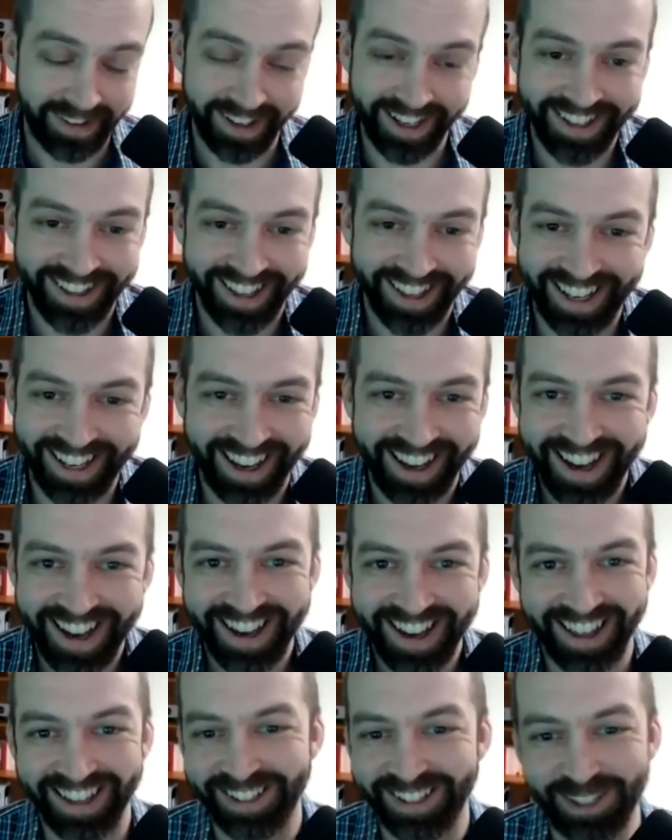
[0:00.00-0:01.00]

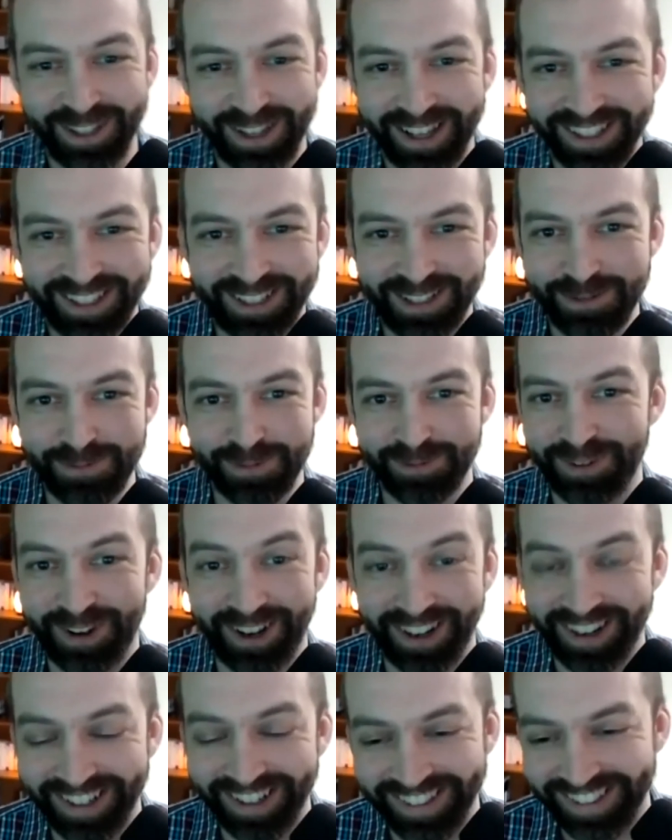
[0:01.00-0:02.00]
That's super
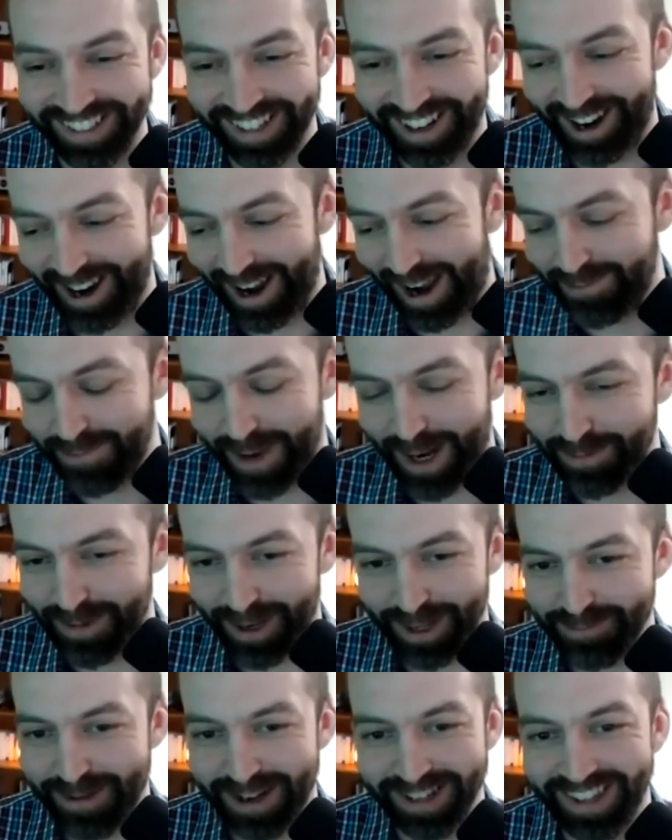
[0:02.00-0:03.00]
fun. And so I'm
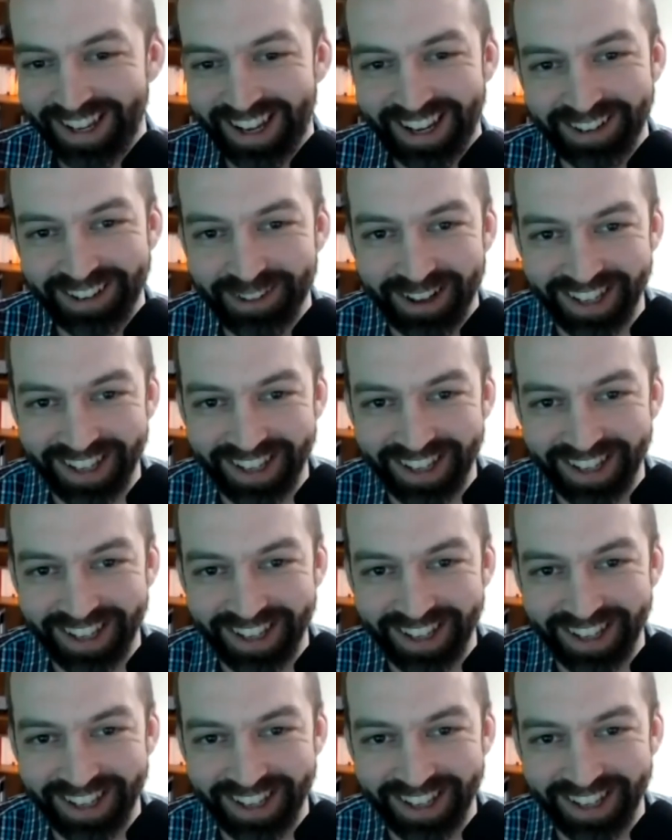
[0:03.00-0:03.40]
all about that.